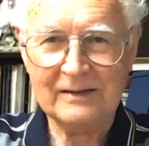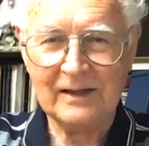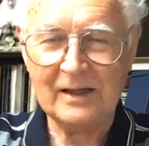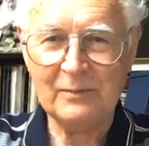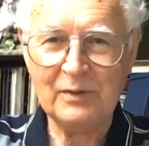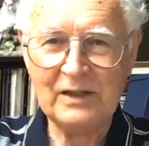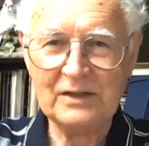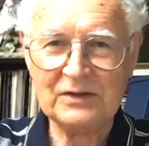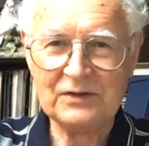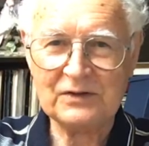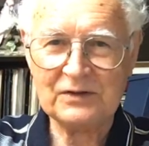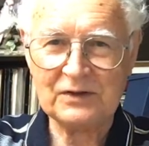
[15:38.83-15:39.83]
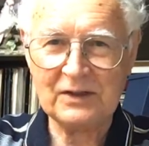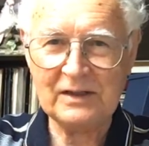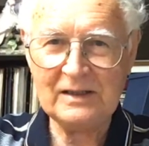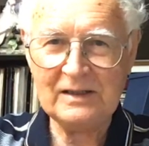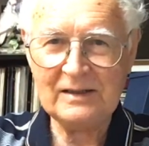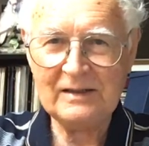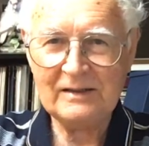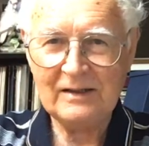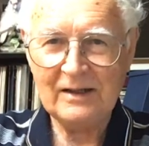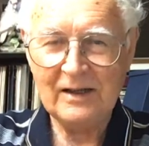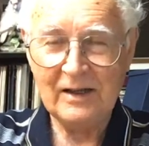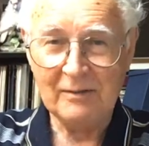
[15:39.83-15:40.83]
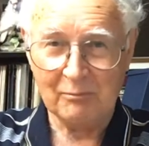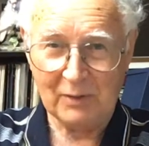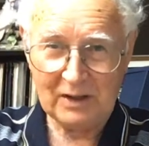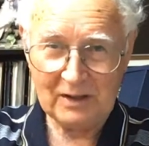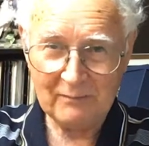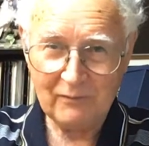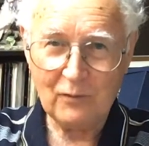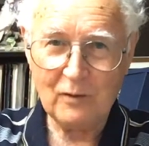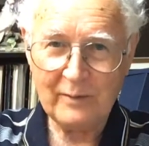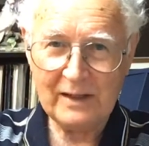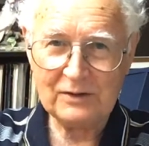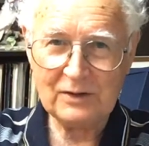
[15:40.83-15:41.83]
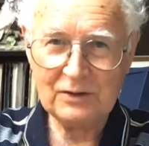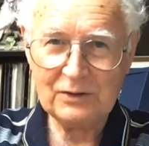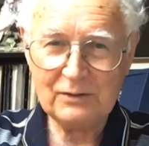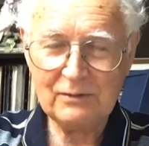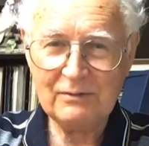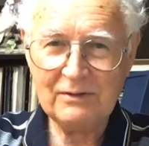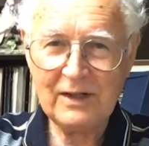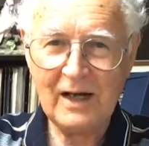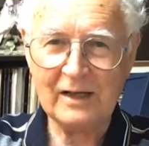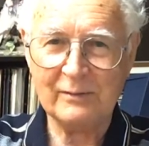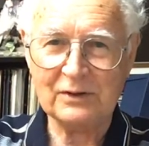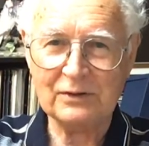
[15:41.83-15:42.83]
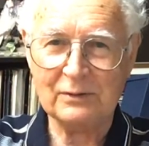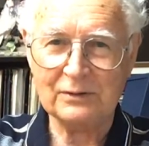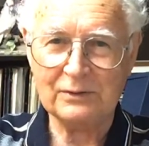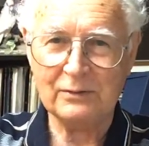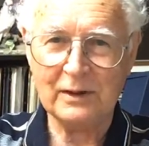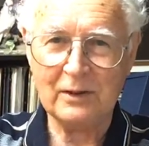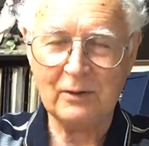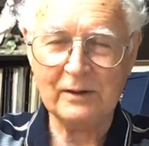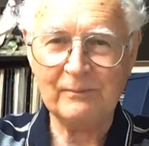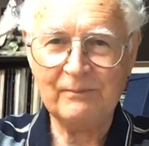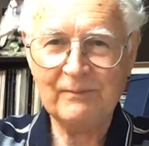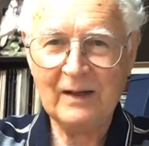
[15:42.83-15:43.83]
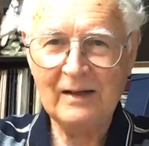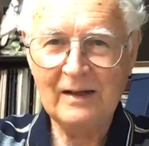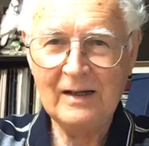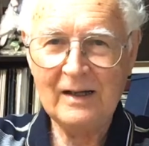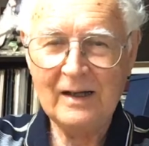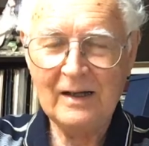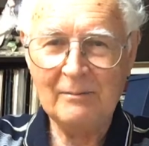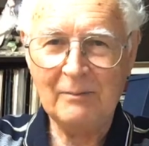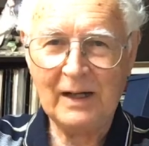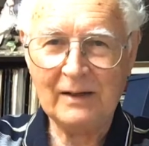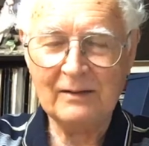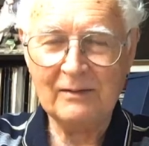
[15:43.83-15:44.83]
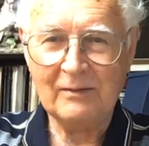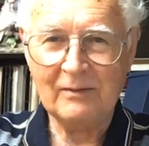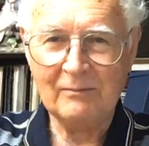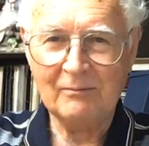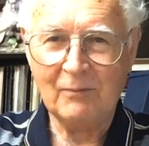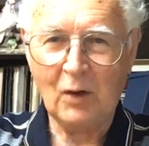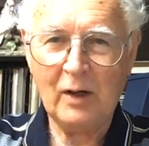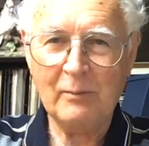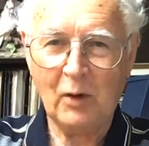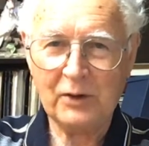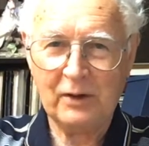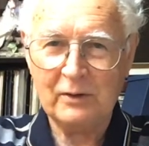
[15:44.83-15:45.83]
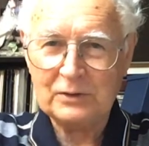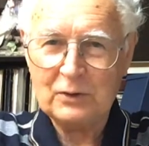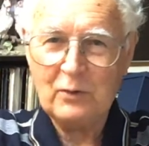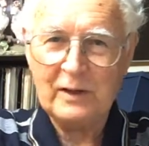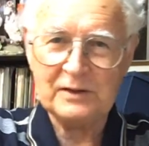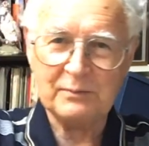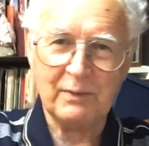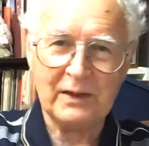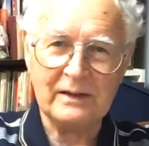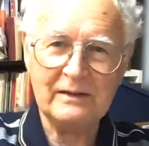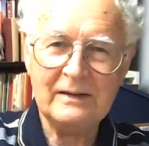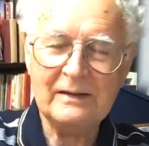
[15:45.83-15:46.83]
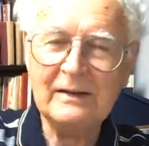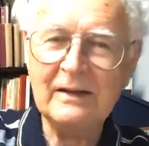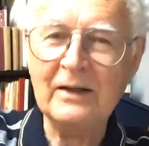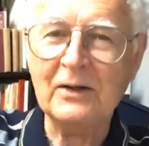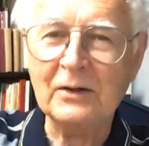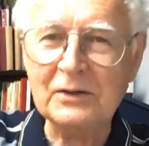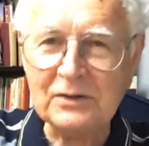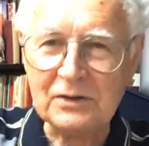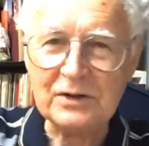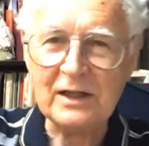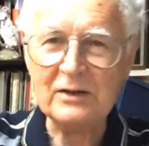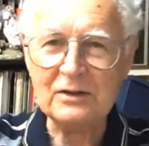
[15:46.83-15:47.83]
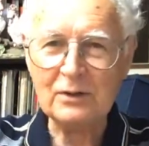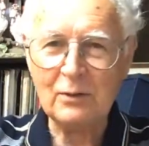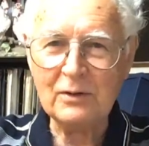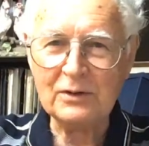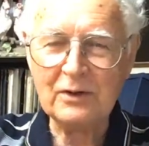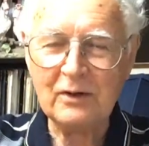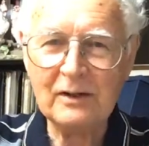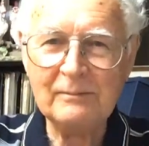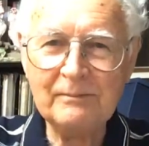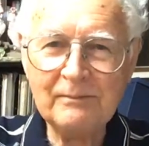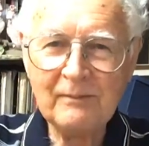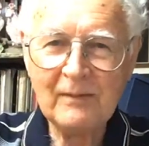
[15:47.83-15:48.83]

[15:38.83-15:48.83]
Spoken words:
APS-C, medium format digital. The arguments all still go on. But my motto has always been, and I used to share this all the time,